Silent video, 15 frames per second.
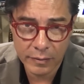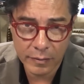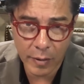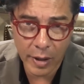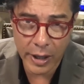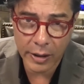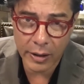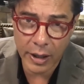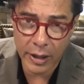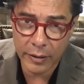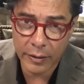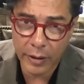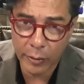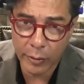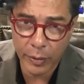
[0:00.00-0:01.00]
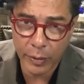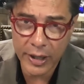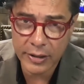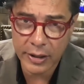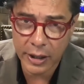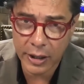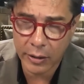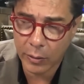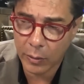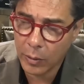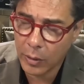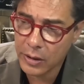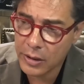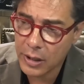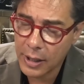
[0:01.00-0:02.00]
right? And replace the either
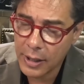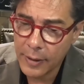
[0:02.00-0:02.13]
ors.